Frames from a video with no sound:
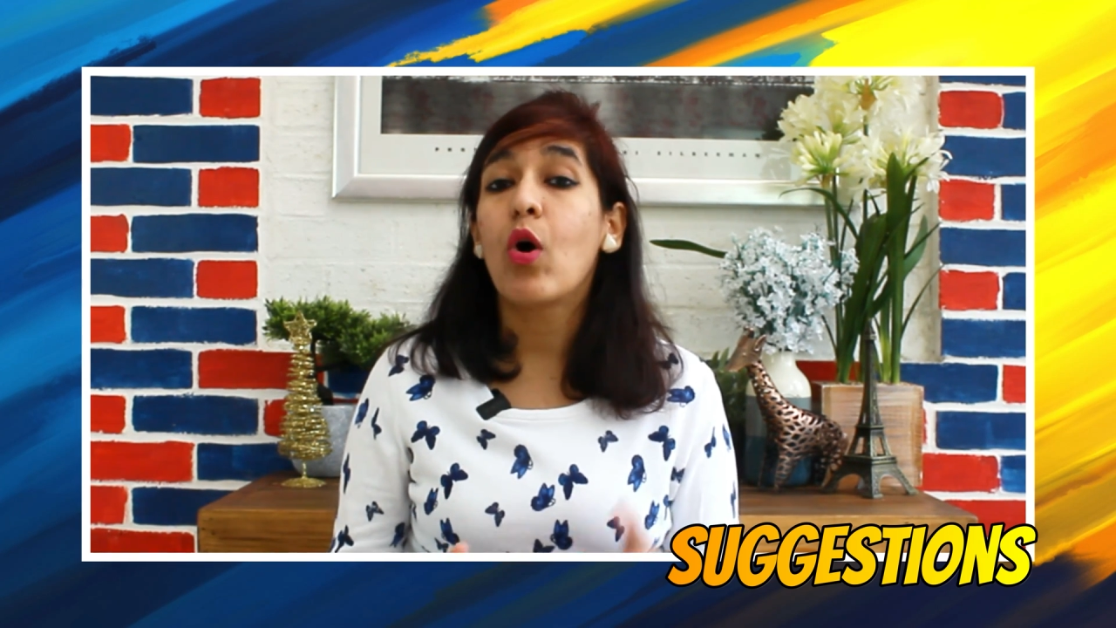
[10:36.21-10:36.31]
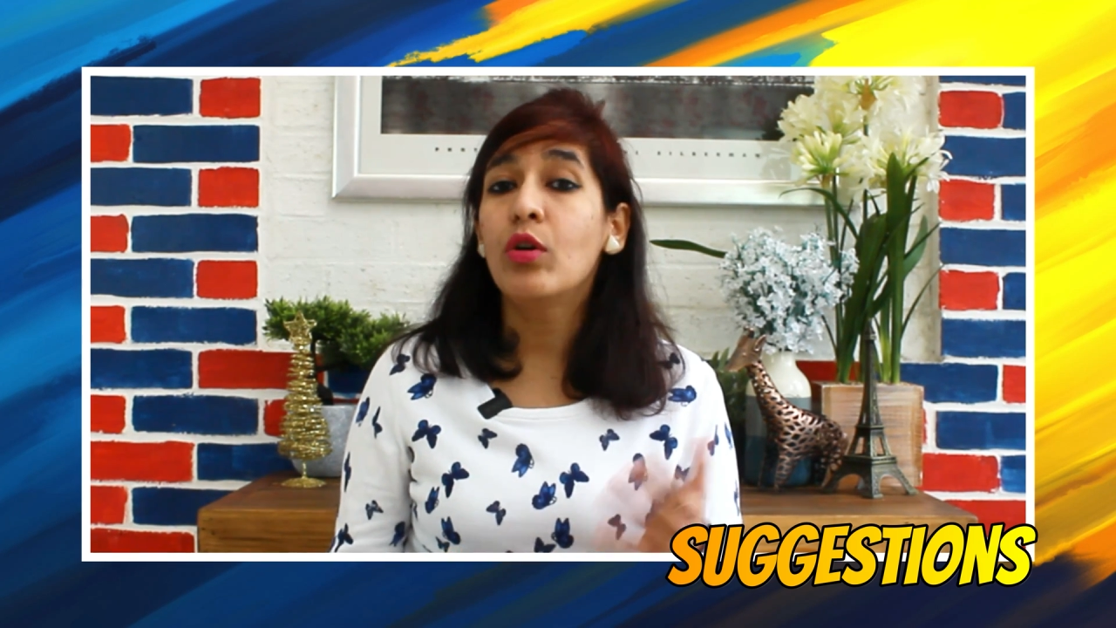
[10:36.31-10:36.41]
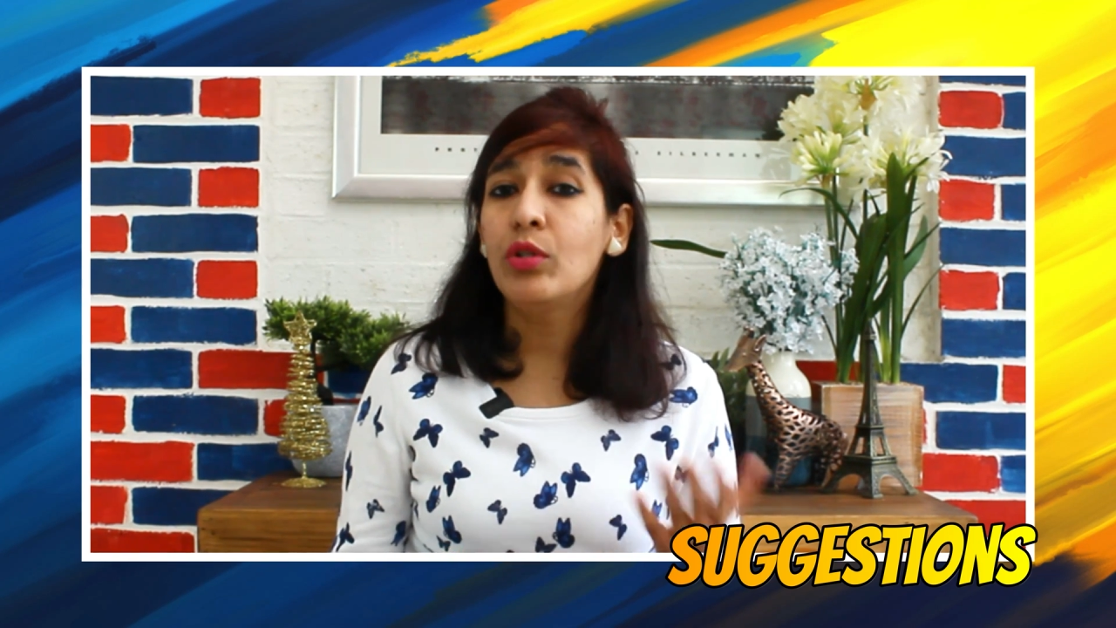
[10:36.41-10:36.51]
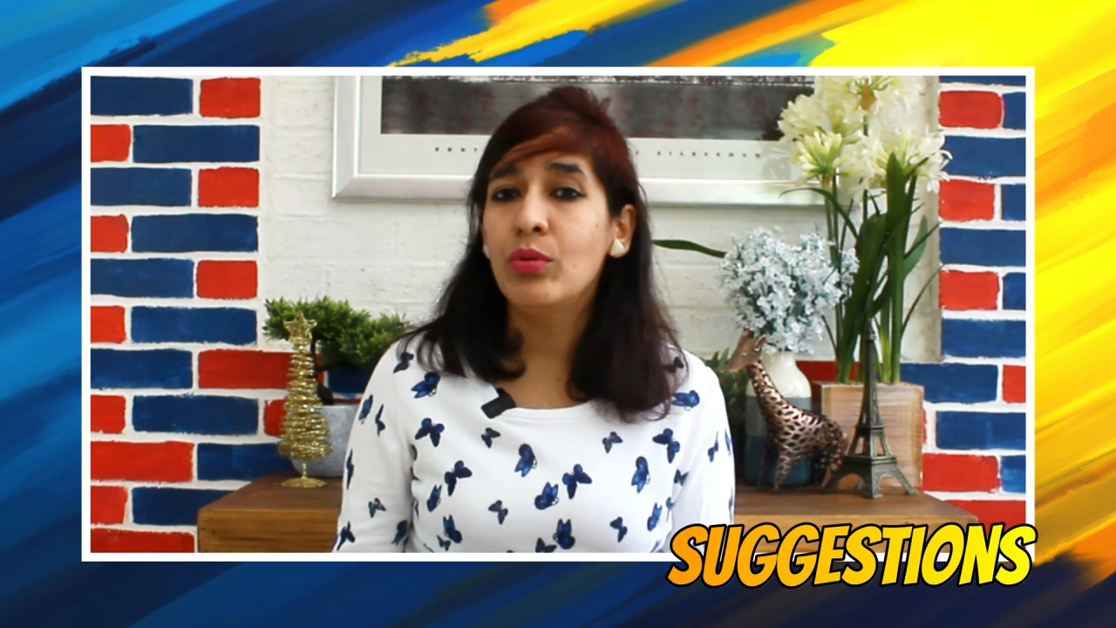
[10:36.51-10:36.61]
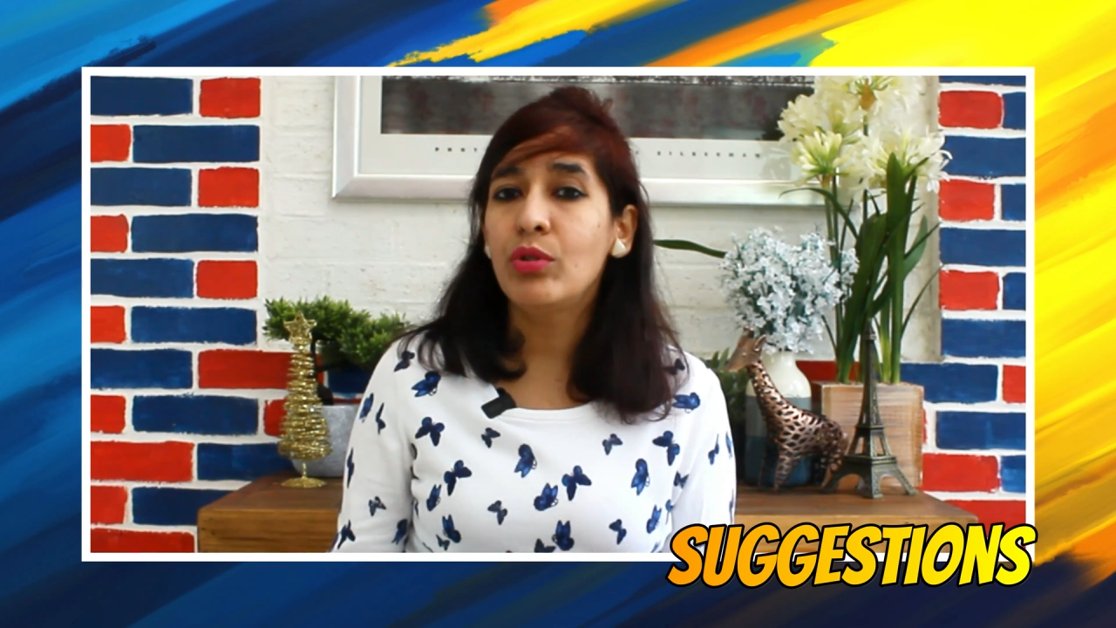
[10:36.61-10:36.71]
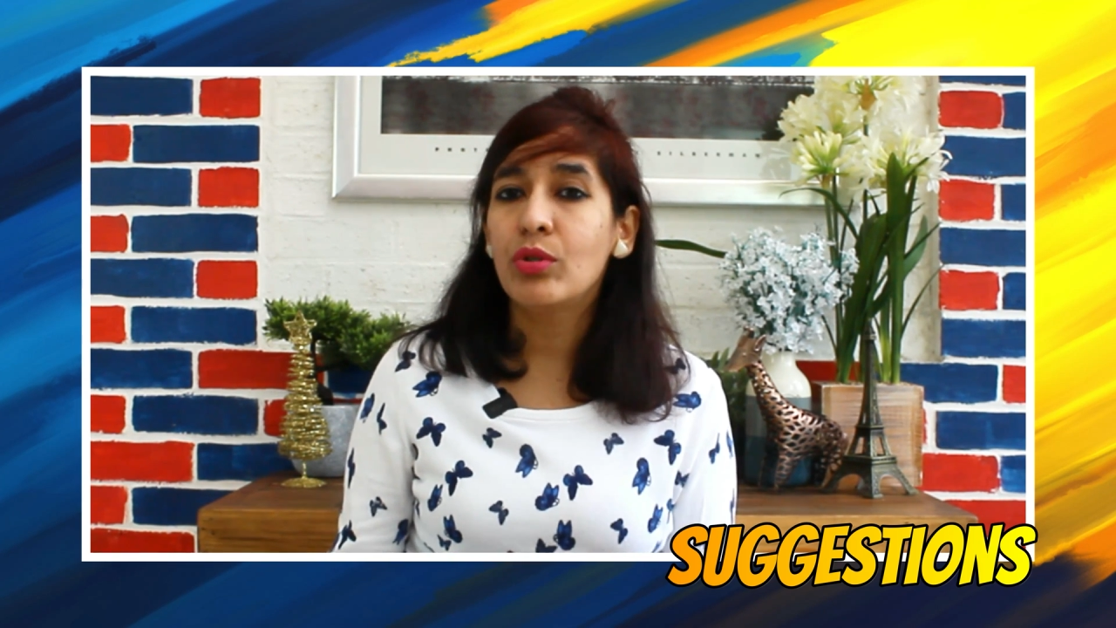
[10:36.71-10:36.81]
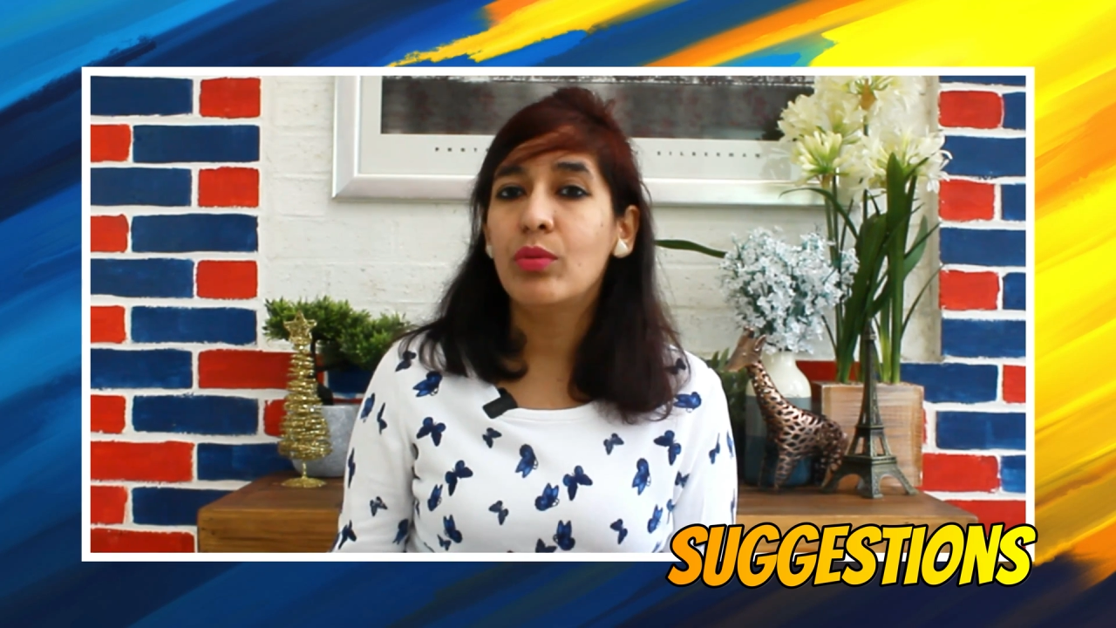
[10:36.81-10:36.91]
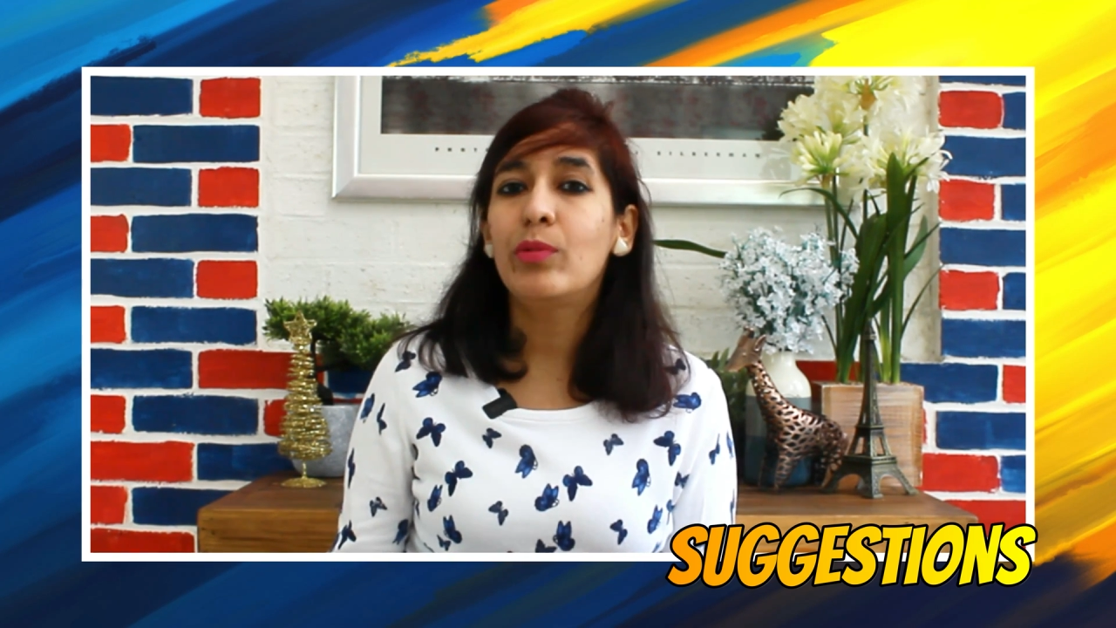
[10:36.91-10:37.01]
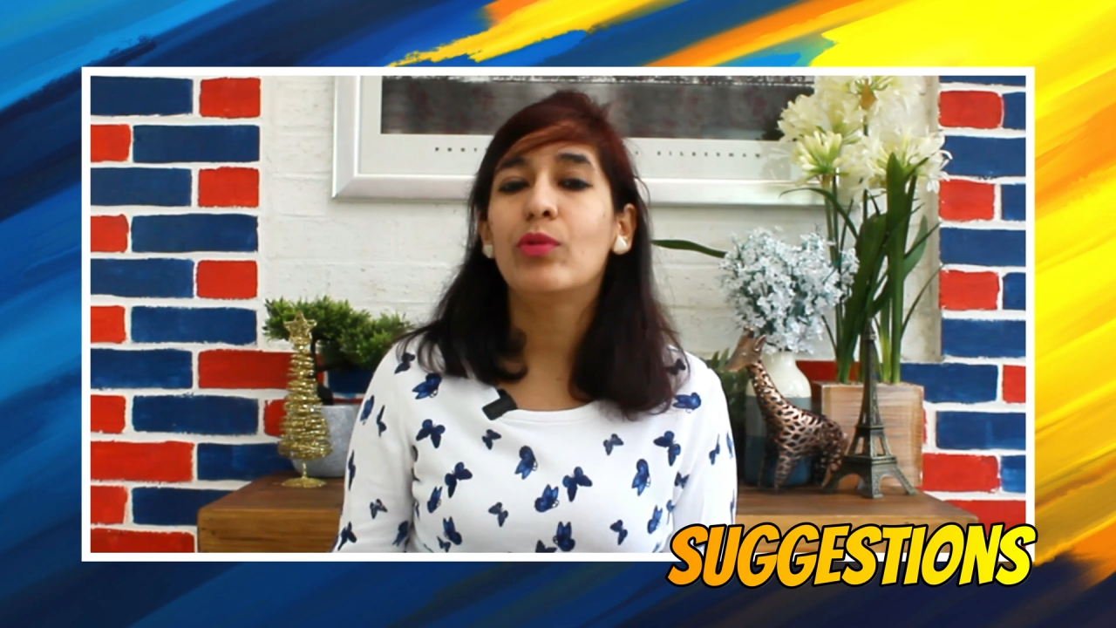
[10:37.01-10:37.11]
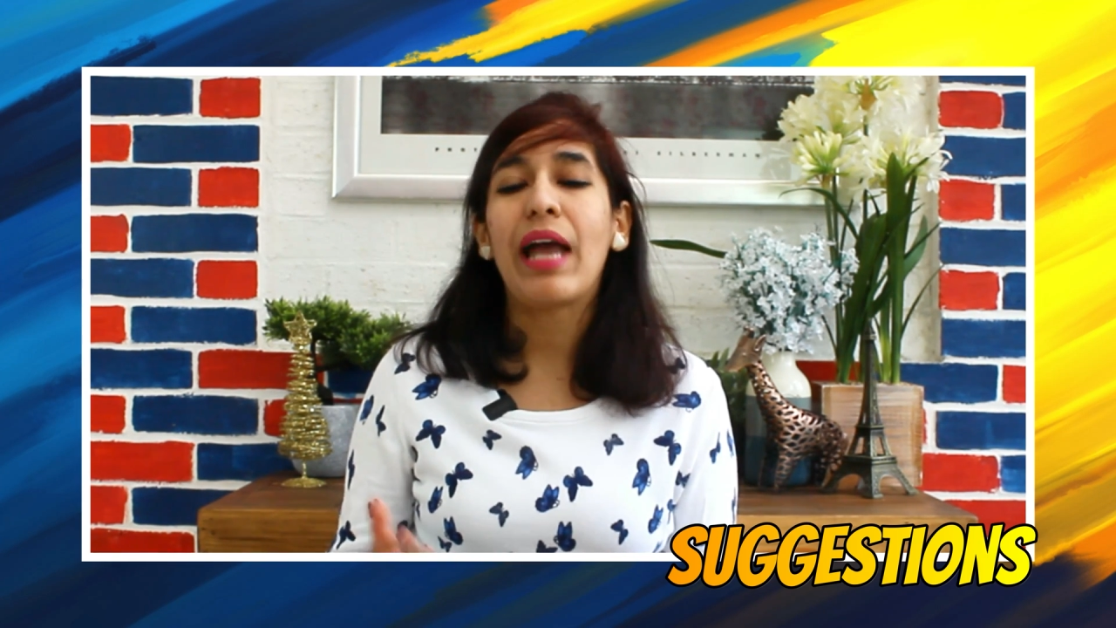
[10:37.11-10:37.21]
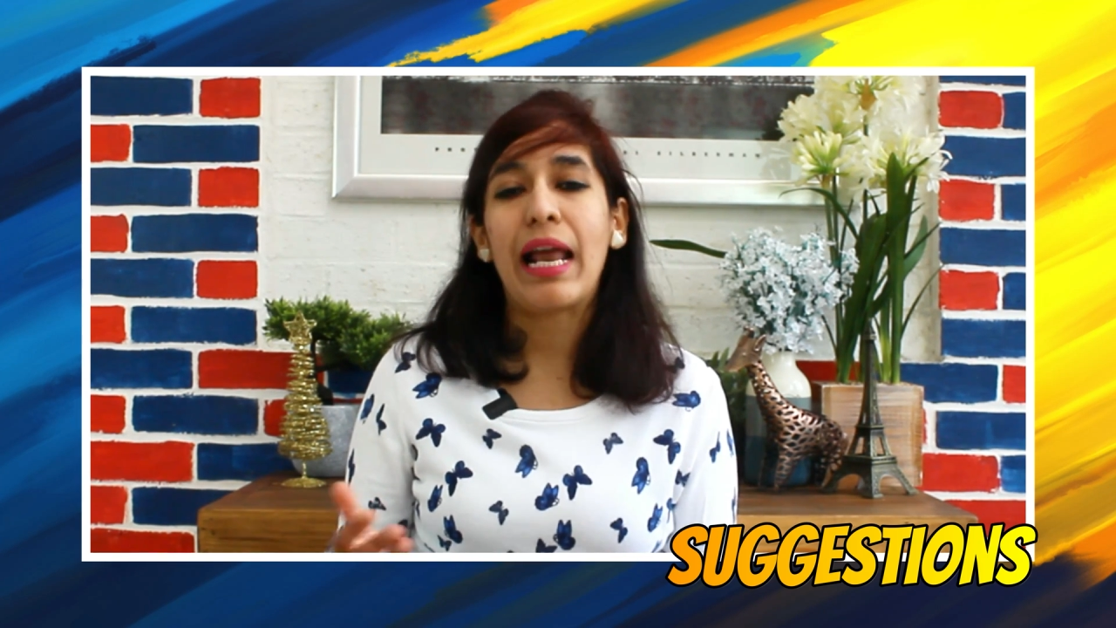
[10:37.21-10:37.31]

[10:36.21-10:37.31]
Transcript: on YouTube to